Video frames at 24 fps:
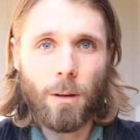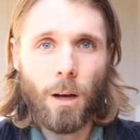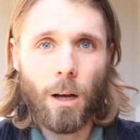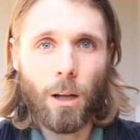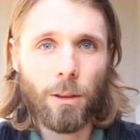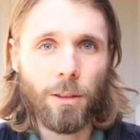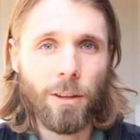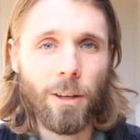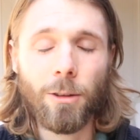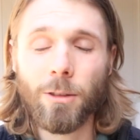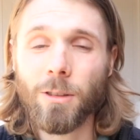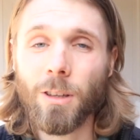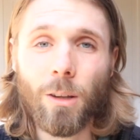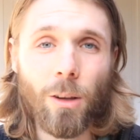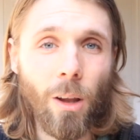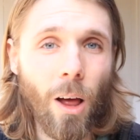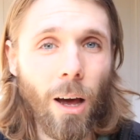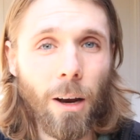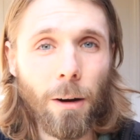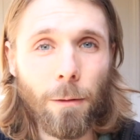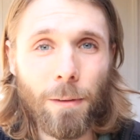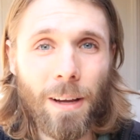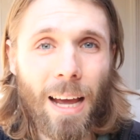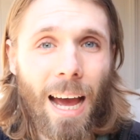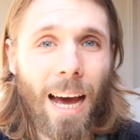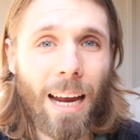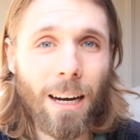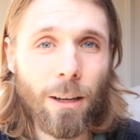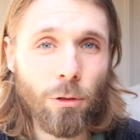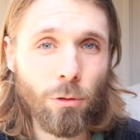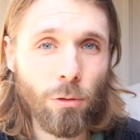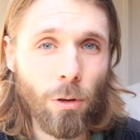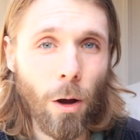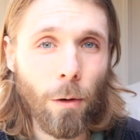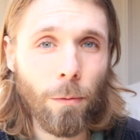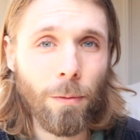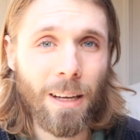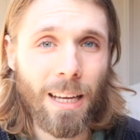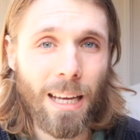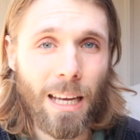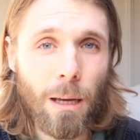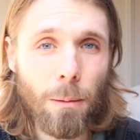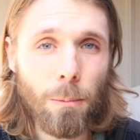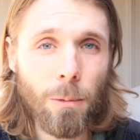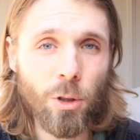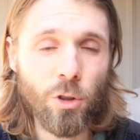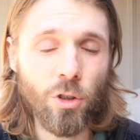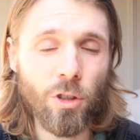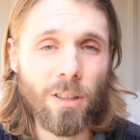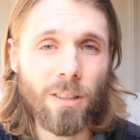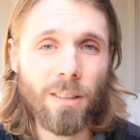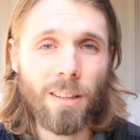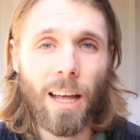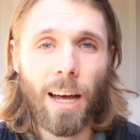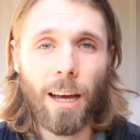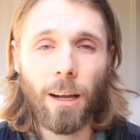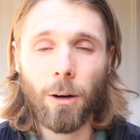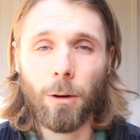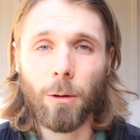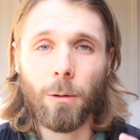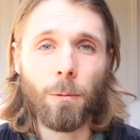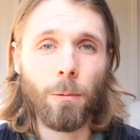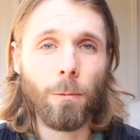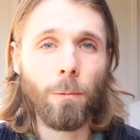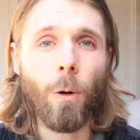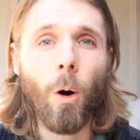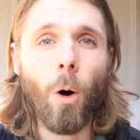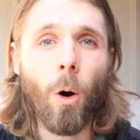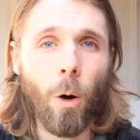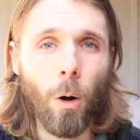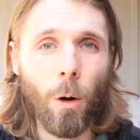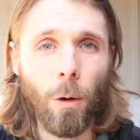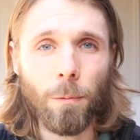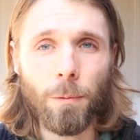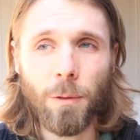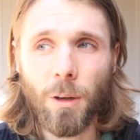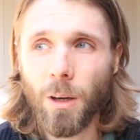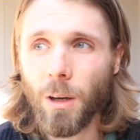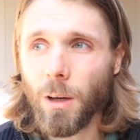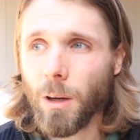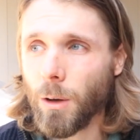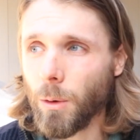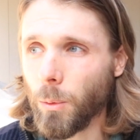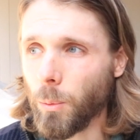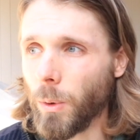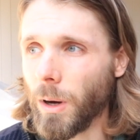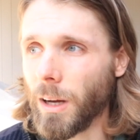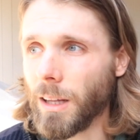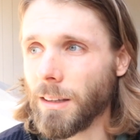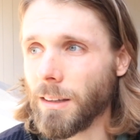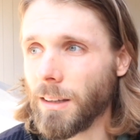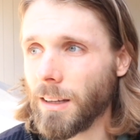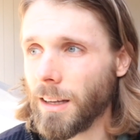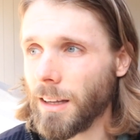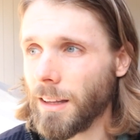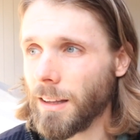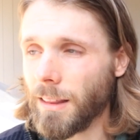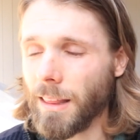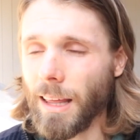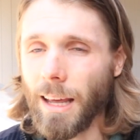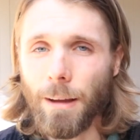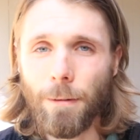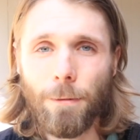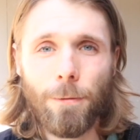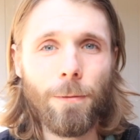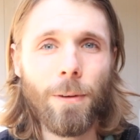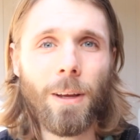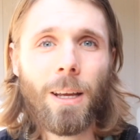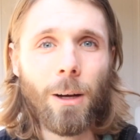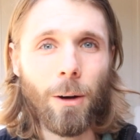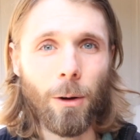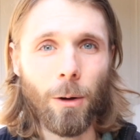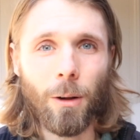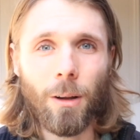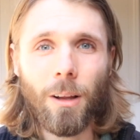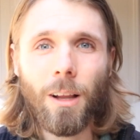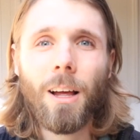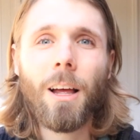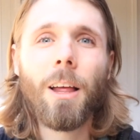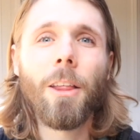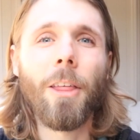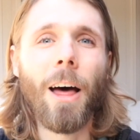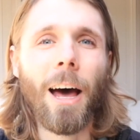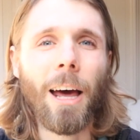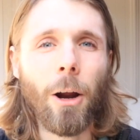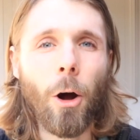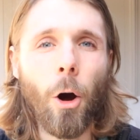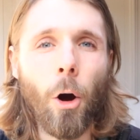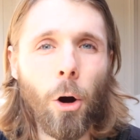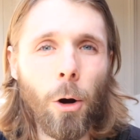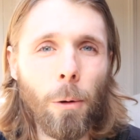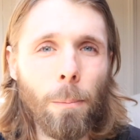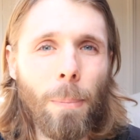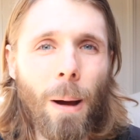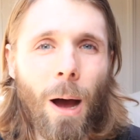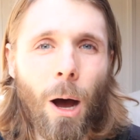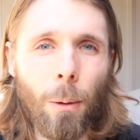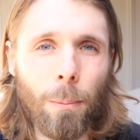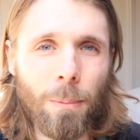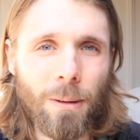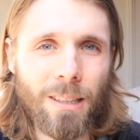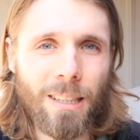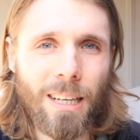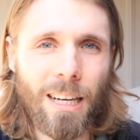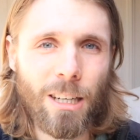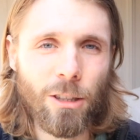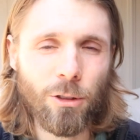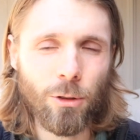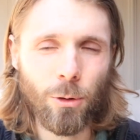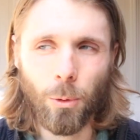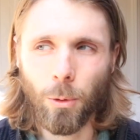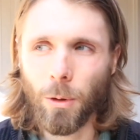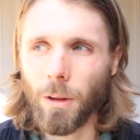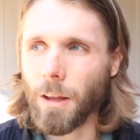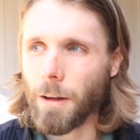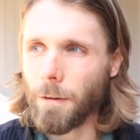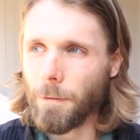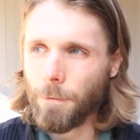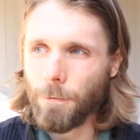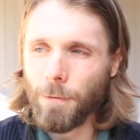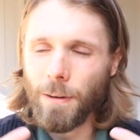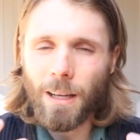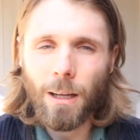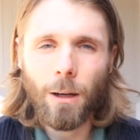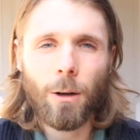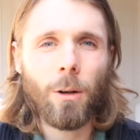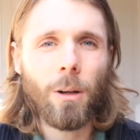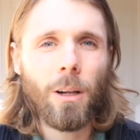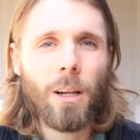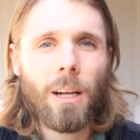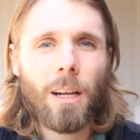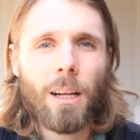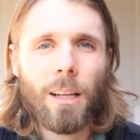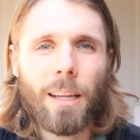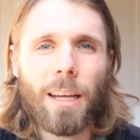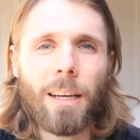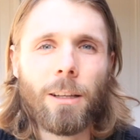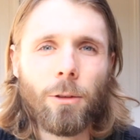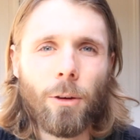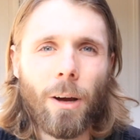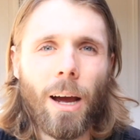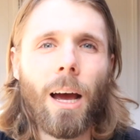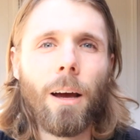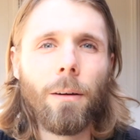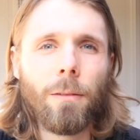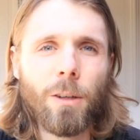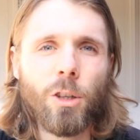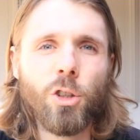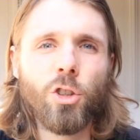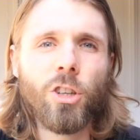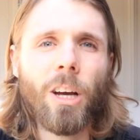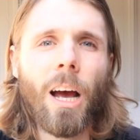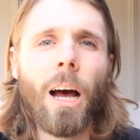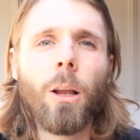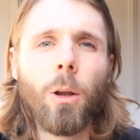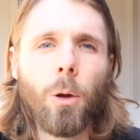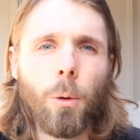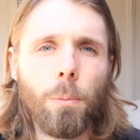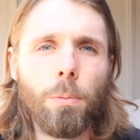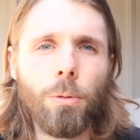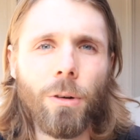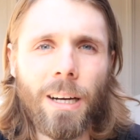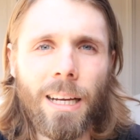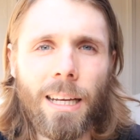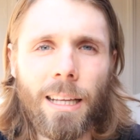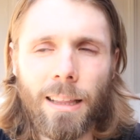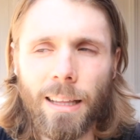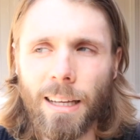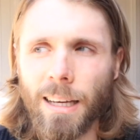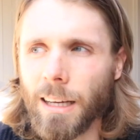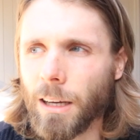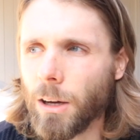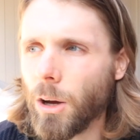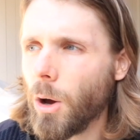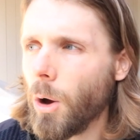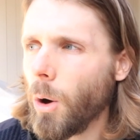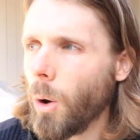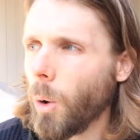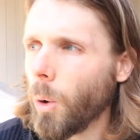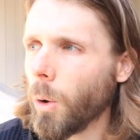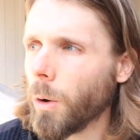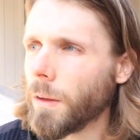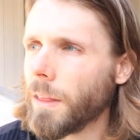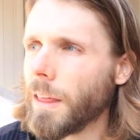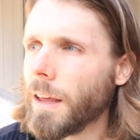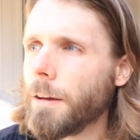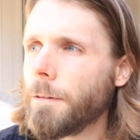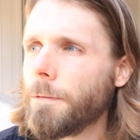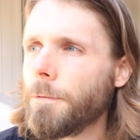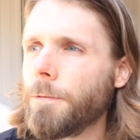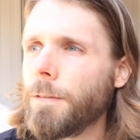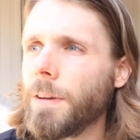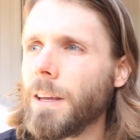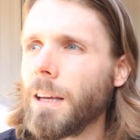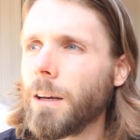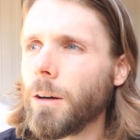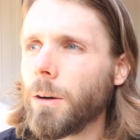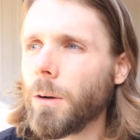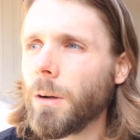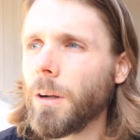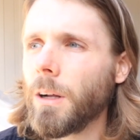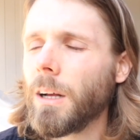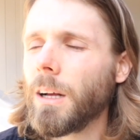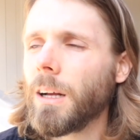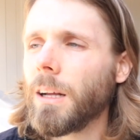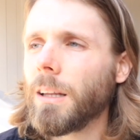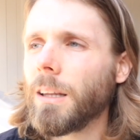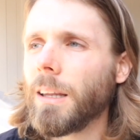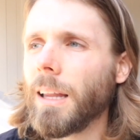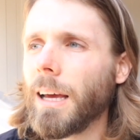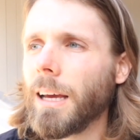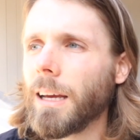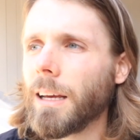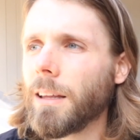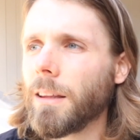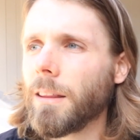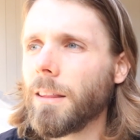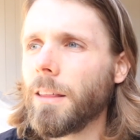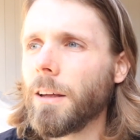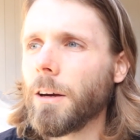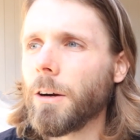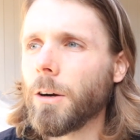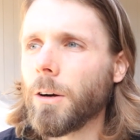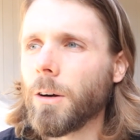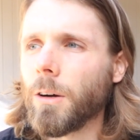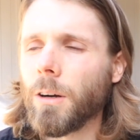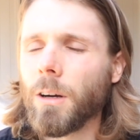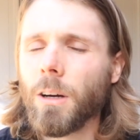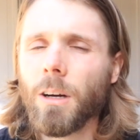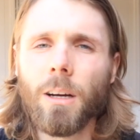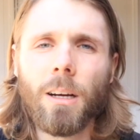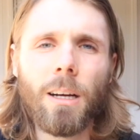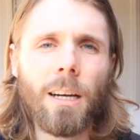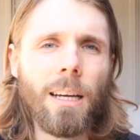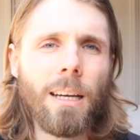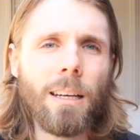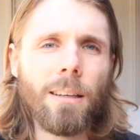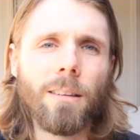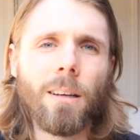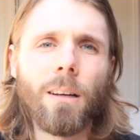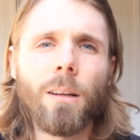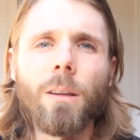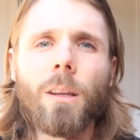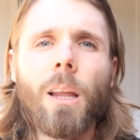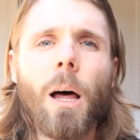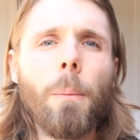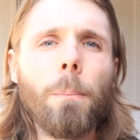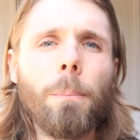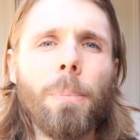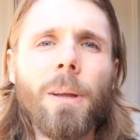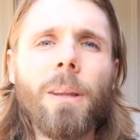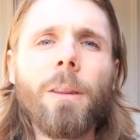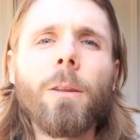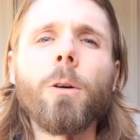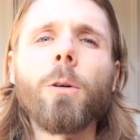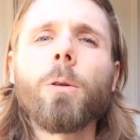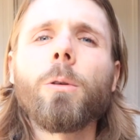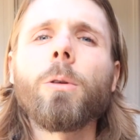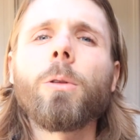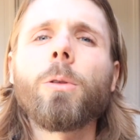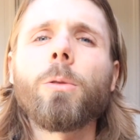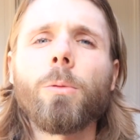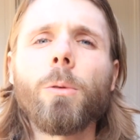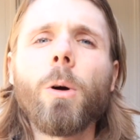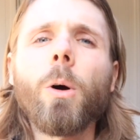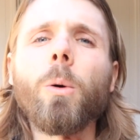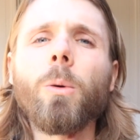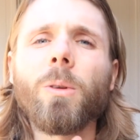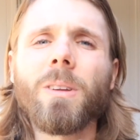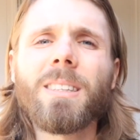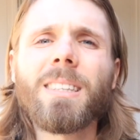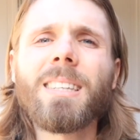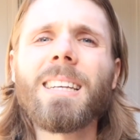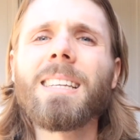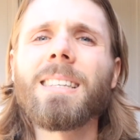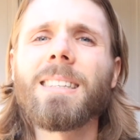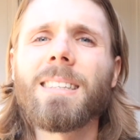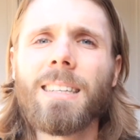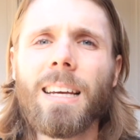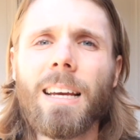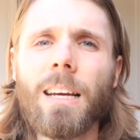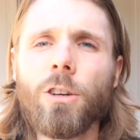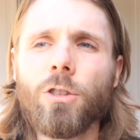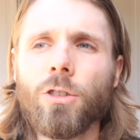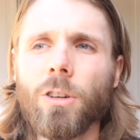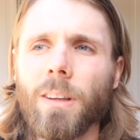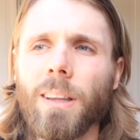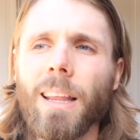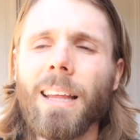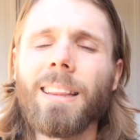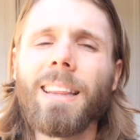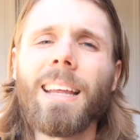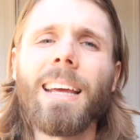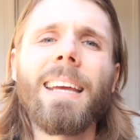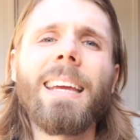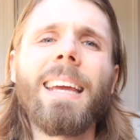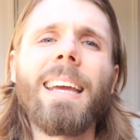uh, there's a lot of catastrophic images that are involved when they feel that heart palpitation or they feel like they're having shallow breathing or they feel like there is a lump in their throat sensation that they